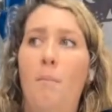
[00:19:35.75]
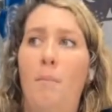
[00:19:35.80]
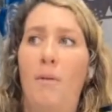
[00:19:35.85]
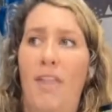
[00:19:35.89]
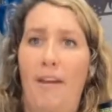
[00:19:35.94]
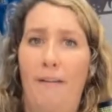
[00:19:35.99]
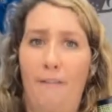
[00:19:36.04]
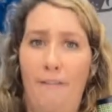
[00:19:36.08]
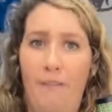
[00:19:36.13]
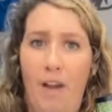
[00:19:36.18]

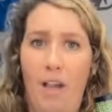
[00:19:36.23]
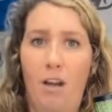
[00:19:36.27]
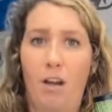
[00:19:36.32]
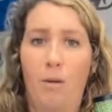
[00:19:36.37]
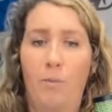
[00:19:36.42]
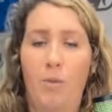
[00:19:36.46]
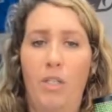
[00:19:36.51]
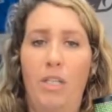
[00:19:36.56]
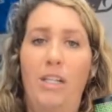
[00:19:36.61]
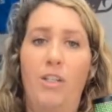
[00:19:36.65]
But that
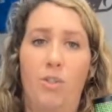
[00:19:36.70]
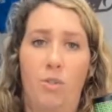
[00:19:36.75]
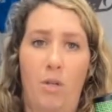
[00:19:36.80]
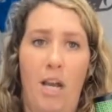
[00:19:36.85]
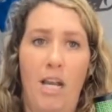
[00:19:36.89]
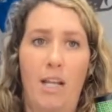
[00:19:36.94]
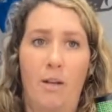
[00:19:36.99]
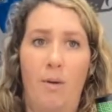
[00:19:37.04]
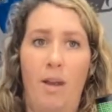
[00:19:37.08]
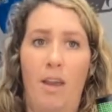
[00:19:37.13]
firearm you need
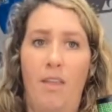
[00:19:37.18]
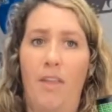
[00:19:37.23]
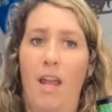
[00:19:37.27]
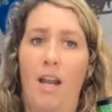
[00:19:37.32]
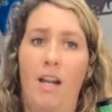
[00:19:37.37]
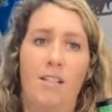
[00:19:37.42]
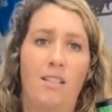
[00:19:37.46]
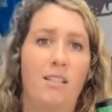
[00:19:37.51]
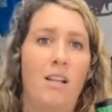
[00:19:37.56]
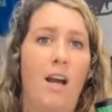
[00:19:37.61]
training with,
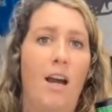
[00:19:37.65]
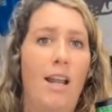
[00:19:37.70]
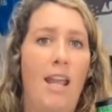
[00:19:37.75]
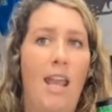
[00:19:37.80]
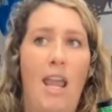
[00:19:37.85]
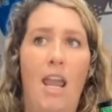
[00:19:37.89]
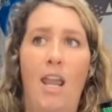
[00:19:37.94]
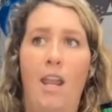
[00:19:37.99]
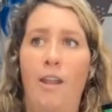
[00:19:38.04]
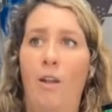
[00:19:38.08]
and it's not
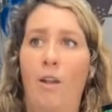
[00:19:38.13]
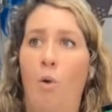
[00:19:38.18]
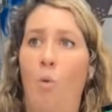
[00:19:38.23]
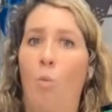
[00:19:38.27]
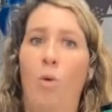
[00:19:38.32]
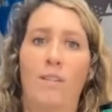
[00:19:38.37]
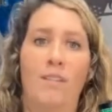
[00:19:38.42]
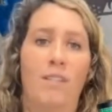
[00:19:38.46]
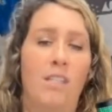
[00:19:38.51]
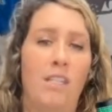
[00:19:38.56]
a
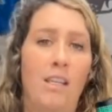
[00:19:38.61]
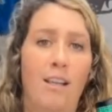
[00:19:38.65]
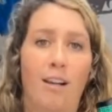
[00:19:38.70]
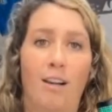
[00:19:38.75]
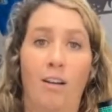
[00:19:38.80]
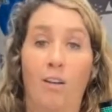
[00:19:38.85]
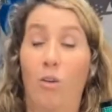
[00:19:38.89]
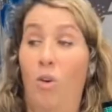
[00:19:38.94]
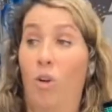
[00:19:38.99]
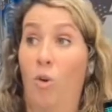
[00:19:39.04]
once a
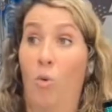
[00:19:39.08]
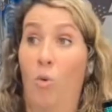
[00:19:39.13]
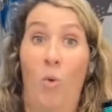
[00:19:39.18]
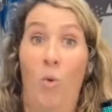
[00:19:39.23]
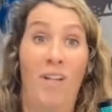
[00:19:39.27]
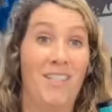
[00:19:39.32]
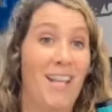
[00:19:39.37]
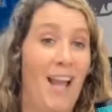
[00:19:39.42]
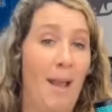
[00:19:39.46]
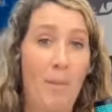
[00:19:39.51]
year or
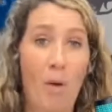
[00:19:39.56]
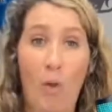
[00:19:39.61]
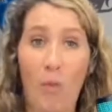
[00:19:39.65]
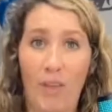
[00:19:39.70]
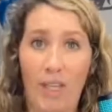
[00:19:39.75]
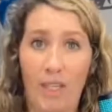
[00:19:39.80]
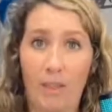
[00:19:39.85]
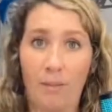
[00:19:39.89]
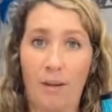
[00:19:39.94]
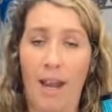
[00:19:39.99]
one time
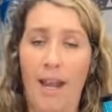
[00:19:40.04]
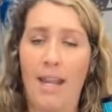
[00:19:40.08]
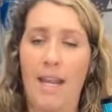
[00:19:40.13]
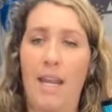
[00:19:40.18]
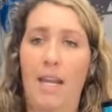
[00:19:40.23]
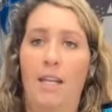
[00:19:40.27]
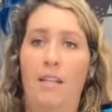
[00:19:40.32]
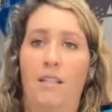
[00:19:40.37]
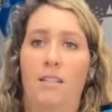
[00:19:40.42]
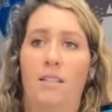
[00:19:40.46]
only,
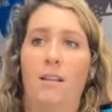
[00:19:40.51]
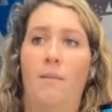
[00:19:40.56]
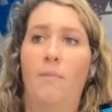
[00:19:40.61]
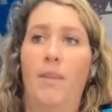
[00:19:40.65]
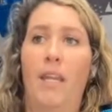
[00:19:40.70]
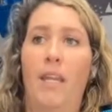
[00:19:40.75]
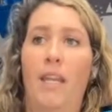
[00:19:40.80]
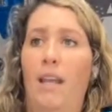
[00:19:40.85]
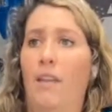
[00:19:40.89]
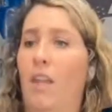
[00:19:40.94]
right? It is
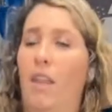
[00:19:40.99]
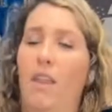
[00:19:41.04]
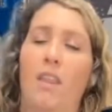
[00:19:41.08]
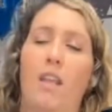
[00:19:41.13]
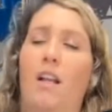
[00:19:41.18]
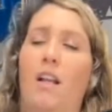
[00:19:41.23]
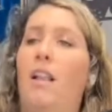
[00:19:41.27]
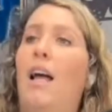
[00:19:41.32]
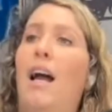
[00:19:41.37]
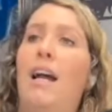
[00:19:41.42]
something, and the,
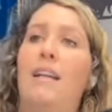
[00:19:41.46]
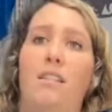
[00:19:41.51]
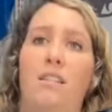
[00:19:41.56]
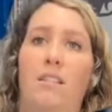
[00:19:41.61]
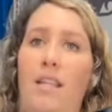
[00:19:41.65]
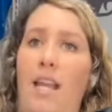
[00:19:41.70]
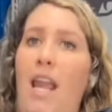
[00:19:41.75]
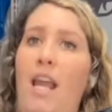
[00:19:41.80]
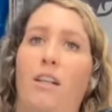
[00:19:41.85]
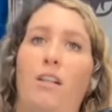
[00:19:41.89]
the
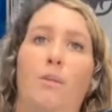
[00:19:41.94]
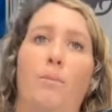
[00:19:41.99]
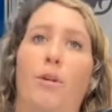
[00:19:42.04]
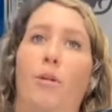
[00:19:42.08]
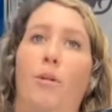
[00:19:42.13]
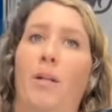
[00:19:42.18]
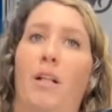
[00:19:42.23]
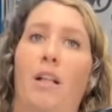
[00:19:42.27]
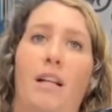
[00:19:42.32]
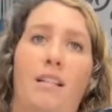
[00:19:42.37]
classes, the handgun
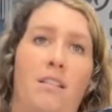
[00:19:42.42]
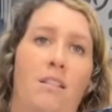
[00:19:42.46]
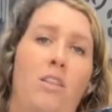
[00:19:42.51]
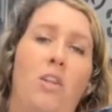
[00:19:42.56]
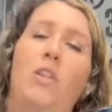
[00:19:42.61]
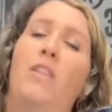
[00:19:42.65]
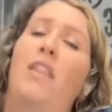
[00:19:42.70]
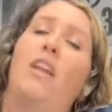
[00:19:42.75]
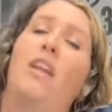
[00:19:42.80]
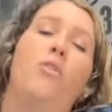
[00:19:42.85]
permit classes,
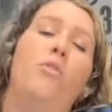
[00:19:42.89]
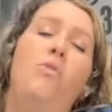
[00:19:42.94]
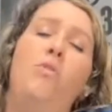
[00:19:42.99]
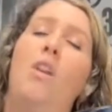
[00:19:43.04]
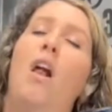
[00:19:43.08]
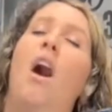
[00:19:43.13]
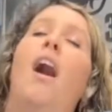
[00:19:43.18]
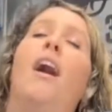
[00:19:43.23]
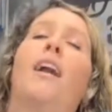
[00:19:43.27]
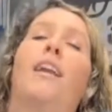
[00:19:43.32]
that they, they do
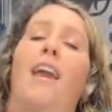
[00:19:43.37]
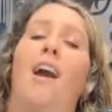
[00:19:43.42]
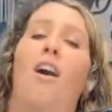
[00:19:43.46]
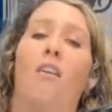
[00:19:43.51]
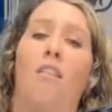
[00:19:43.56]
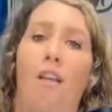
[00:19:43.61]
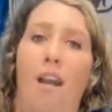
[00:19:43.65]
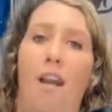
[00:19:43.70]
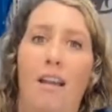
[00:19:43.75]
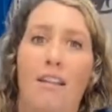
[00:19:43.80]
not
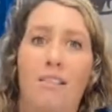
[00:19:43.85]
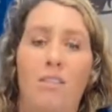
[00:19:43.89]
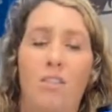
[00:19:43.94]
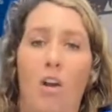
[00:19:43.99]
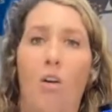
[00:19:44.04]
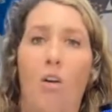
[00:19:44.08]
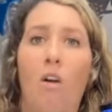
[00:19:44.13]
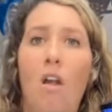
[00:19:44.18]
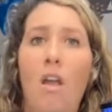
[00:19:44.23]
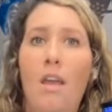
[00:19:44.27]
count, guys.
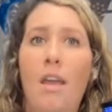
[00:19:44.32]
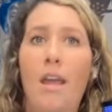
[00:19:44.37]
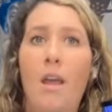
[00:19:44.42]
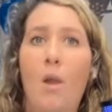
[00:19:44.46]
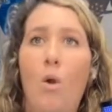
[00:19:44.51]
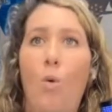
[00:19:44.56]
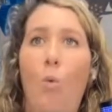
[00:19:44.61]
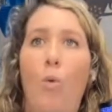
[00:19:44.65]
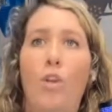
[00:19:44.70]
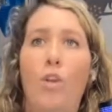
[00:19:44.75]
So
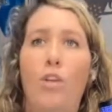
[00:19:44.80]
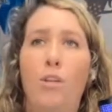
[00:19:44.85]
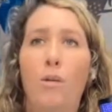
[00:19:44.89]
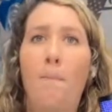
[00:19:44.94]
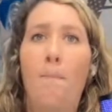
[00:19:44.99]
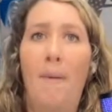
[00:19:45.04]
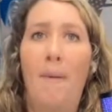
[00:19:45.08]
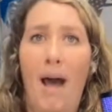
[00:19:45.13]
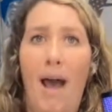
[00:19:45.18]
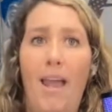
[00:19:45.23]
when
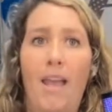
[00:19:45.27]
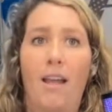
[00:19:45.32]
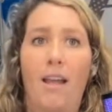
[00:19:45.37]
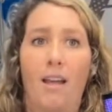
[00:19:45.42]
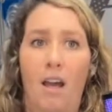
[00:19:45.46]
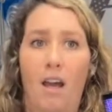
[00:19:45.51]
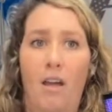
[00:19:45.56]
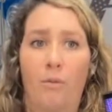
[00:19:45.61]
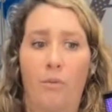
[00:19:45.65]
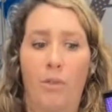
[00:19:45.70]
you buy
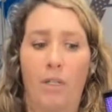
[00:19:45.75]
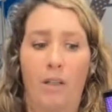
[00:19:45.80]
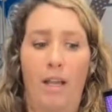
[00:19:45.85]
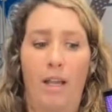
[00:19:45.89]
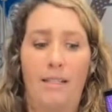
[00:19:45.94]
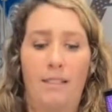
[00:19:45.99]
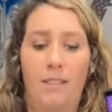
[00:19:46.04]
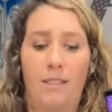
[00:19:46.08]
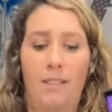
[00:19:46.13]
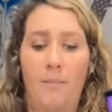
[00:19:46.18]
a gun,
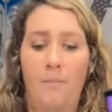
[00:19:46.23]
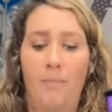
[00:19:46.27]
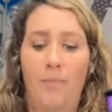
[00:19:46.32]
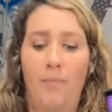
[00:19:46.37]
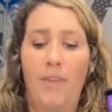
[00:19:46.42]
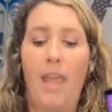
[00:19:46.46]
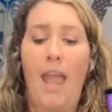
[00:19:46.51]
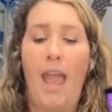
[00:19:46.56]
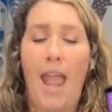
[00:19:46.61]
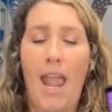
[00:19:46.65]
realize,
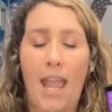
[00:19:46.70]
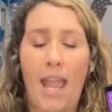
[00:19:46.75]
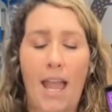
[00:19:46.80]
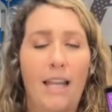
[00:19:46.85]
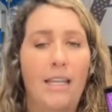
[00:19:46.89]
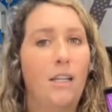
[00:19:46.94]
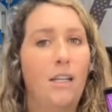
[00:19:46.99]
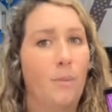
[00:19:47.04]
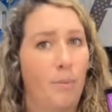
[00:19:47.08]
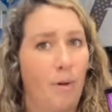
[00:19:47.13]
hey,
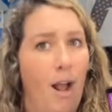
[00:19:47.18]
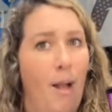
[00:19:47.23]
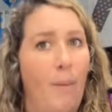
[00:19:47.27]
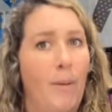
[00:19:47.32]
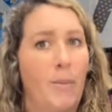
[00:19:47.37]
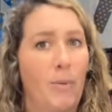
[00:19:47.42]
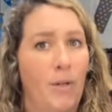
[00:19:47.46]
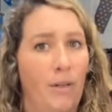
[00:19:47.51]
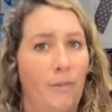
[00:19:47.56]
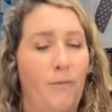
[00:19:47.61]
I need to
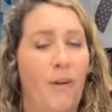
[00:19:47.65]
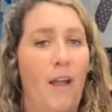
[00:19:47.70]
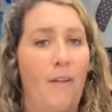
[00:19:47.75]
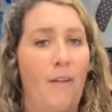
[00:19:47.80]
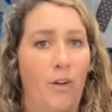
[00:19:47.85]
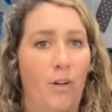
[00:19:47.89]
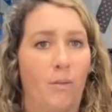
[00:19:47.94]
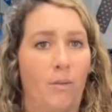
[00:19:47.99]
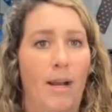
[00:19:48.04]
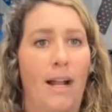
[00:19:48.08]
probably put
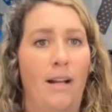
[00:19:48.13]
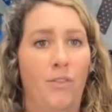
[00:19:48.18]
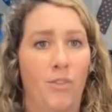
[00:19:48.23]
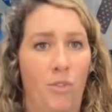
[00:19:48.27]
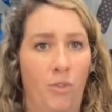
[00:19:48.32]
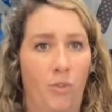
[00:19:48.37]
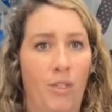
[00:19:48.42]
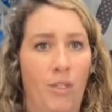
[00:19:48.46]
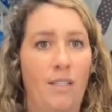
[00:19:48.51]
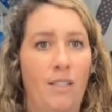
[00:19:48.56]
500
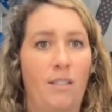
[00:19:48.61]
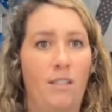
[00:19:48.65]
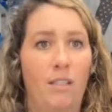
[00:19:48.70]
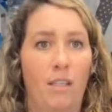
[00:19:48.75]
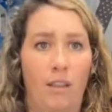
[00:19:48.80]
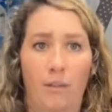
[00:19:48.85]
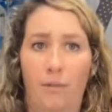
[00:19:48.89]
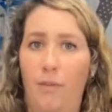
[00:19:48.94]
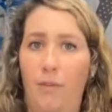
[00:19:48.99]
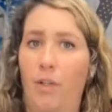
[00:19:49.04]
rounds through
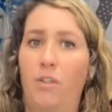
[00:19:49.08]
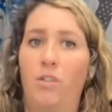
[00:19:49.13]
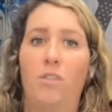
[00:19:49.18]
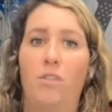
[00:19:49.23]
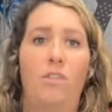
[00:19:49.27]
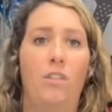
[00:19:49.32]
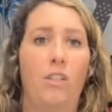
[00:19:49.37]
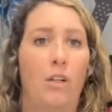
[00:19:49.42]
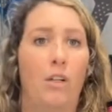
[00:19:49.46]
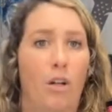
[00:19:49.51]
this in the
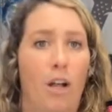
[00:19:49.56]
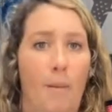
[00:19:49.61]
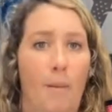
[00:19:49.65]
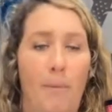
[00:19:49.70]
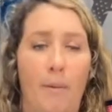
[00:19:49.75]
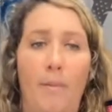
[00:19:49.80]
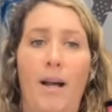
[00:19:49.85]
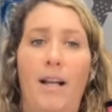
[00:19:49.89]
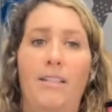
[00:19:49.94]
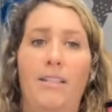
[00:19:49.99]
first, you know,
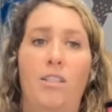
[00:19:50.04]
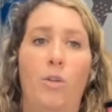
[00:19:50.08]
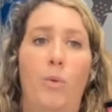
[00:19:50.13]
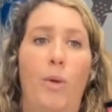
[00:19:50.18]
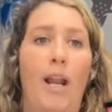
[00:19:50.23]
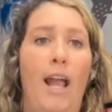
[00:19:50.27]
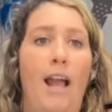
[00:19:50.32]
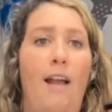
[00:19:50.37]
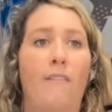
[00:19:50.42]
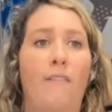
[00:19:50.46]
couple months
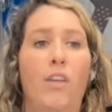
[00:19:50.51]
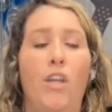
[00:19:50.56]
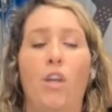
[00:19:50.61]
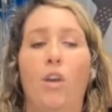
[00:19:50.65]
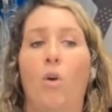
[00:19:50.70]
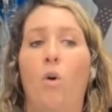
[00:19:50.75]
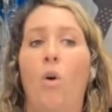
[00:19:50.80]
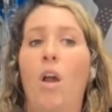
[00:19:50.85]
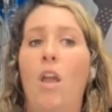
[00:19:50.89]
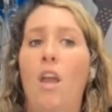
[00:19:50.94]
or what have
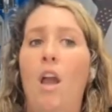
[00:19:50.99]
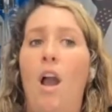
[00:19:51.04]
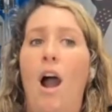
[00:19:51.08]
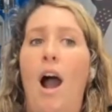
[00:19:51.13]
you.